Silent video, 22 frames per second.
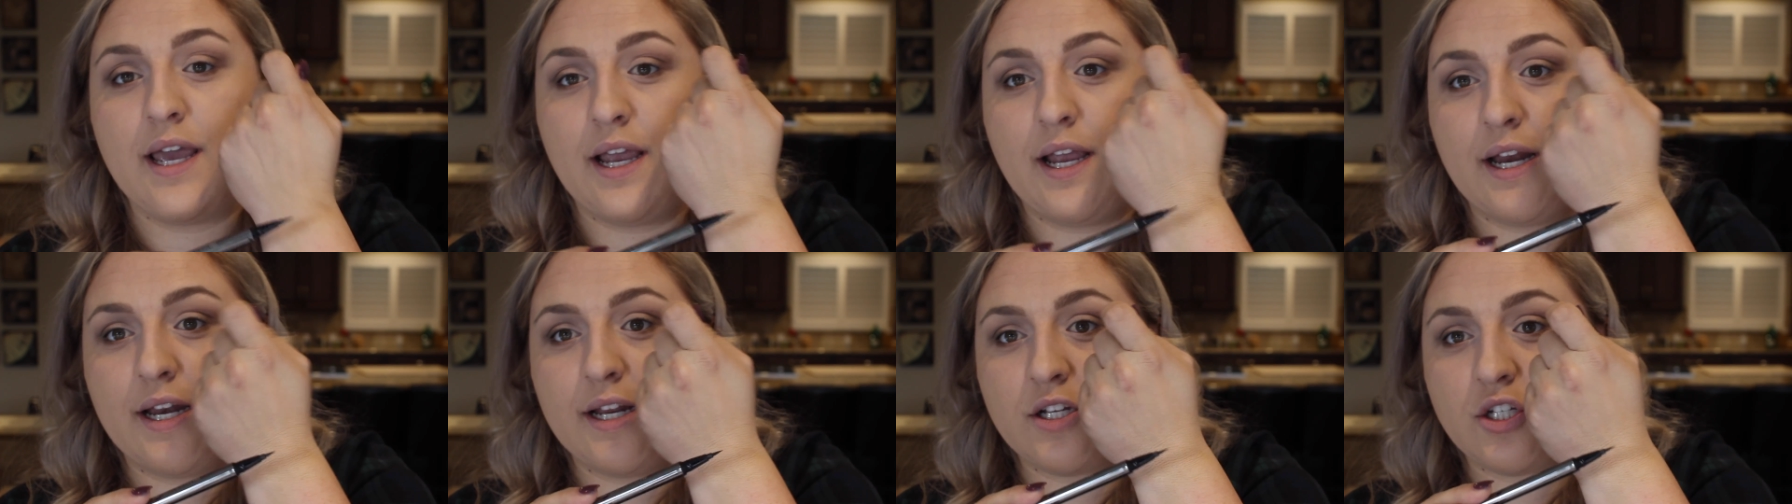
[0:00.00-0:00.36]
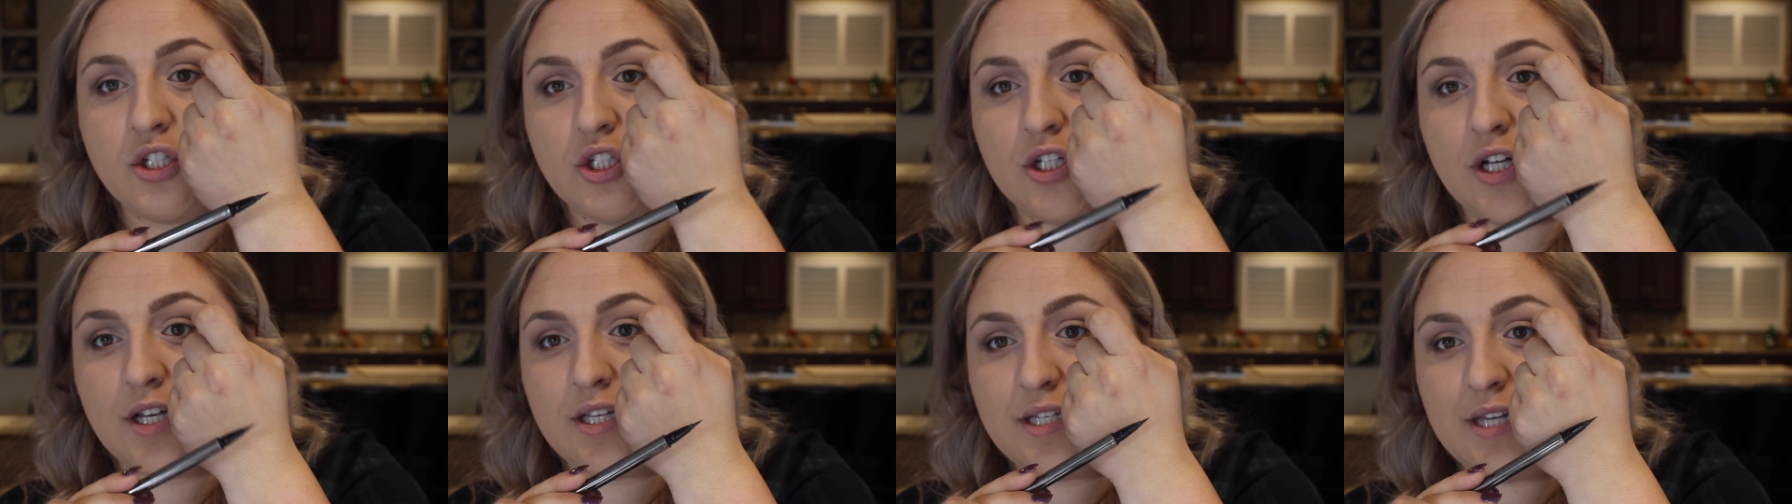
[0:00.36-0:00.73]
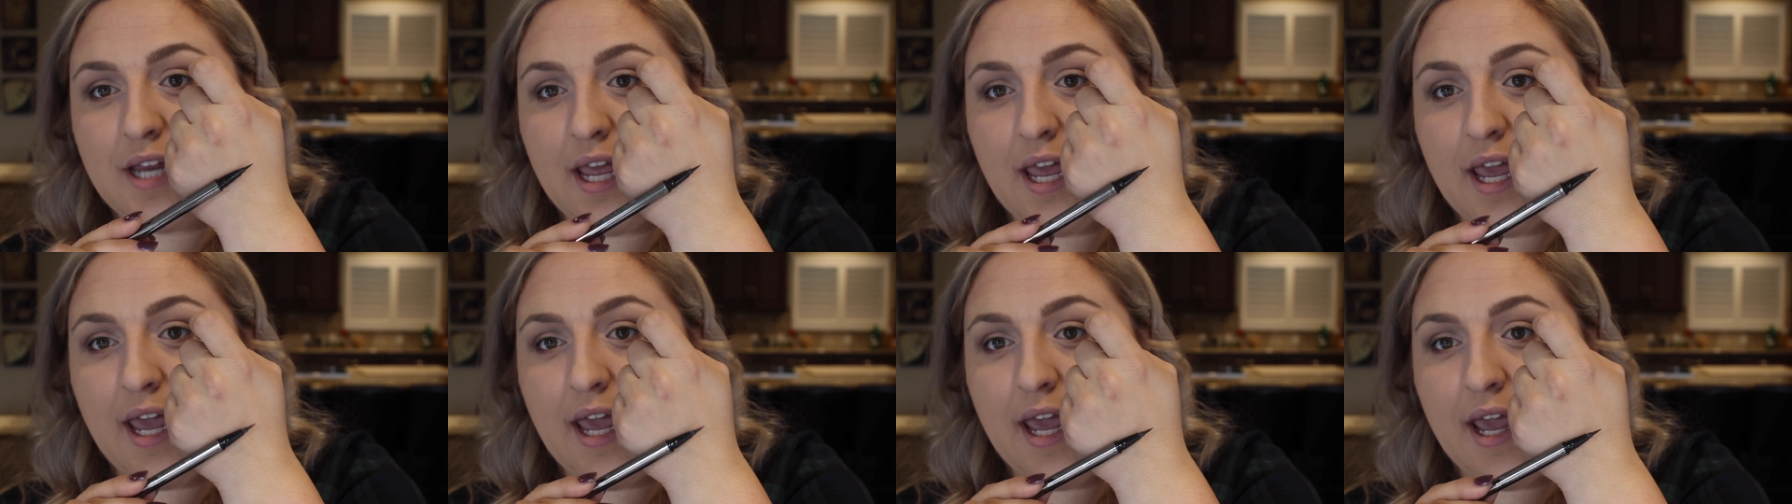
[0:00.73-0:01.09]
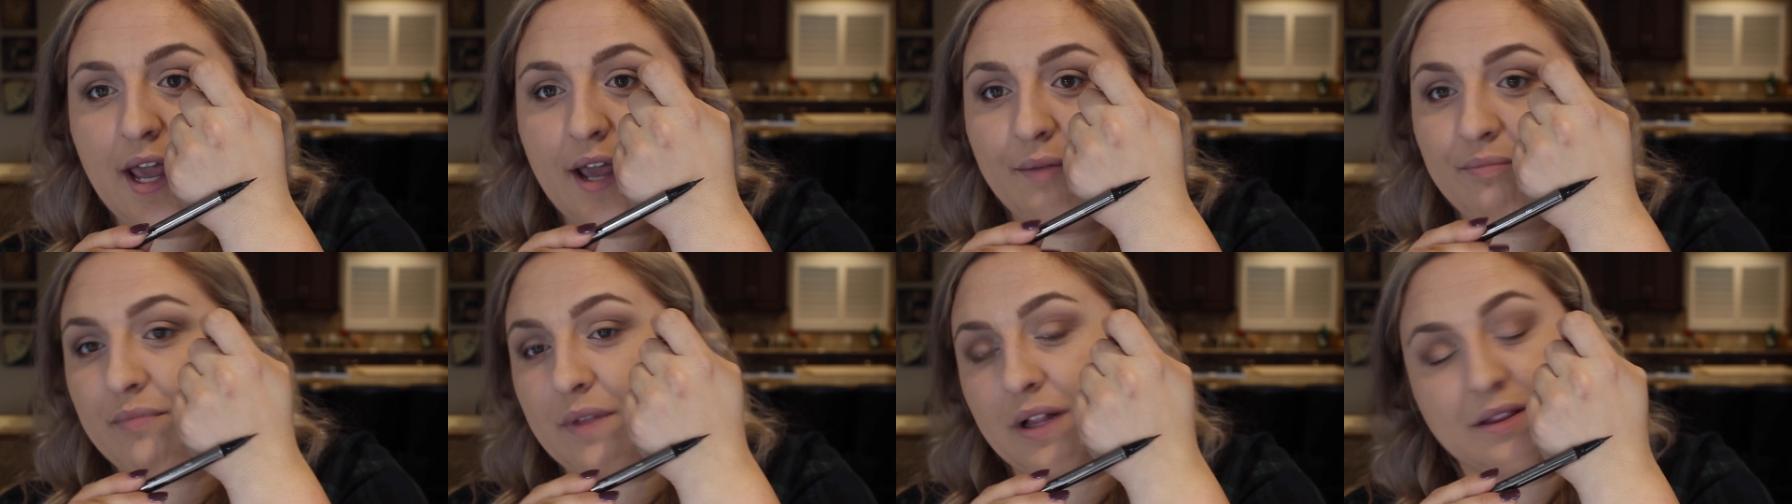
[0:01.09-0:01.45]
it is just
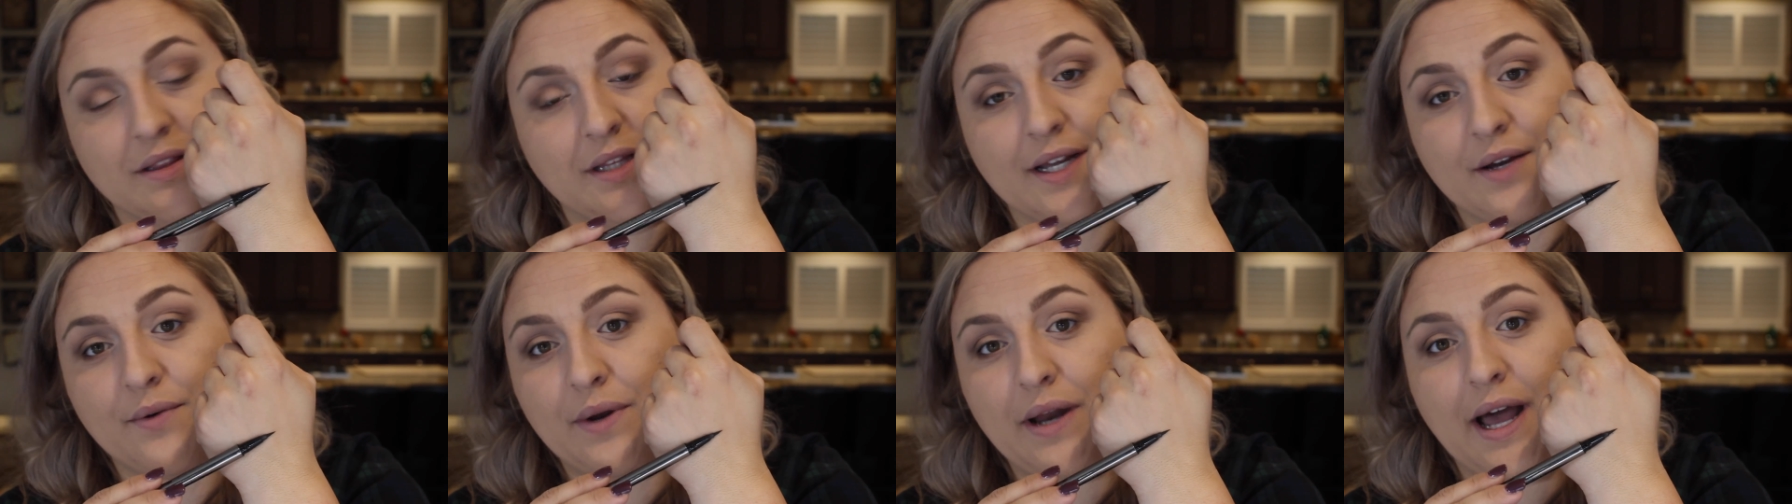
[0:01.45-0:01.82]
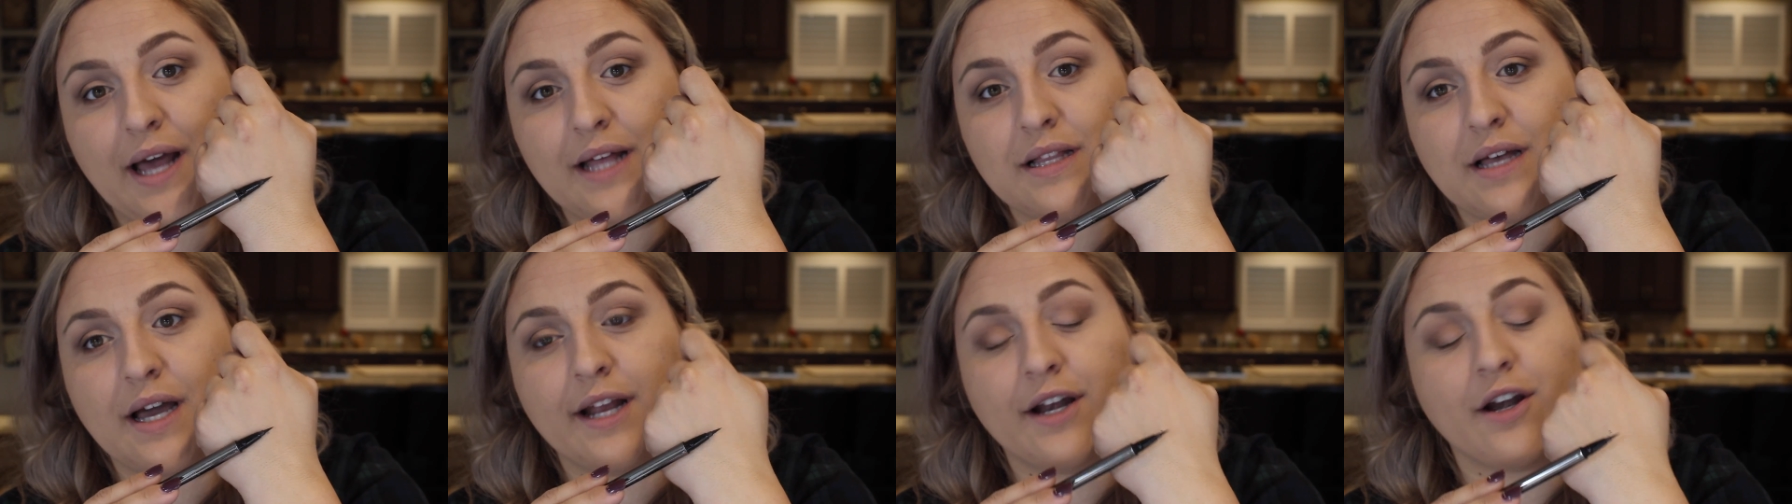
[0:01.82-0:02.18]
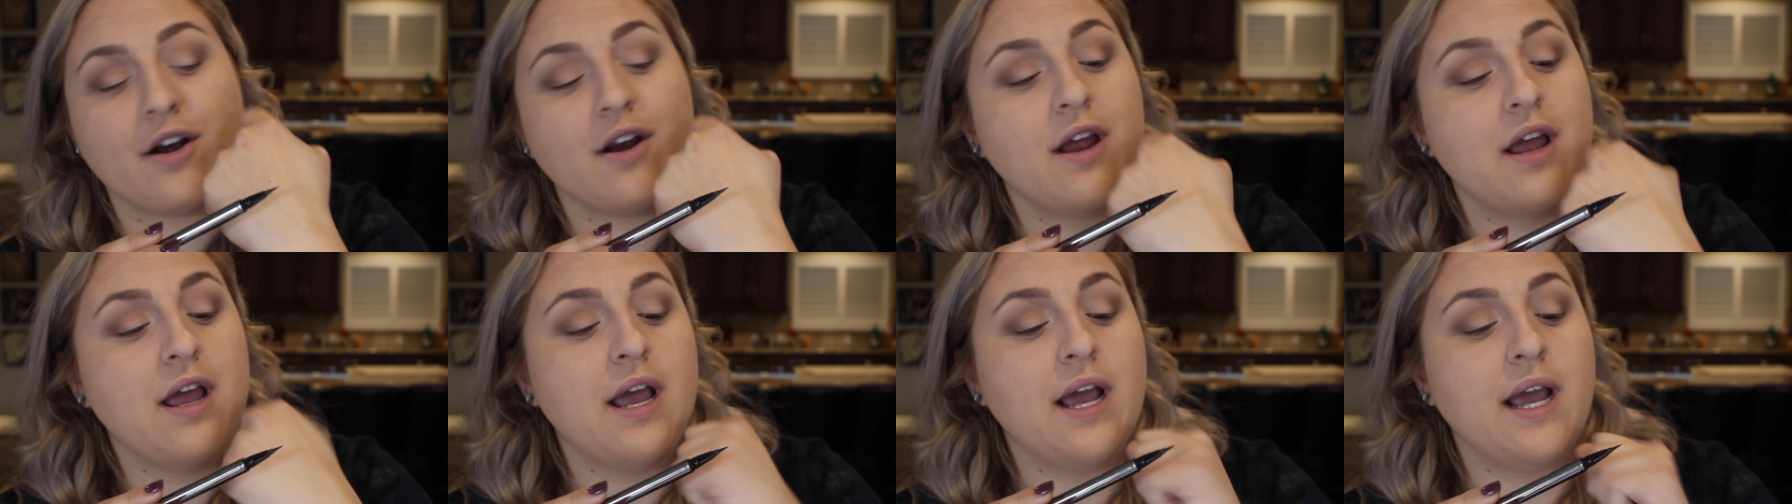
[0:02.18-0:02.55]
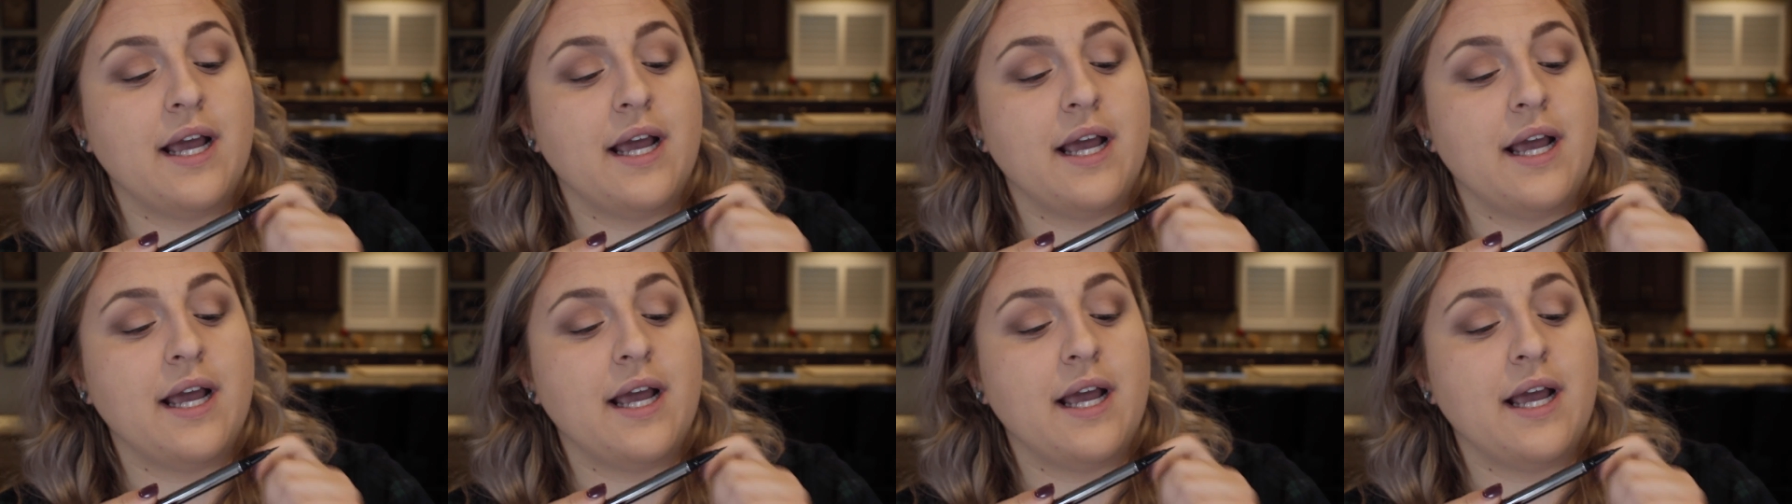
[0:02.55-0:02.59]
a liquid eyeliner.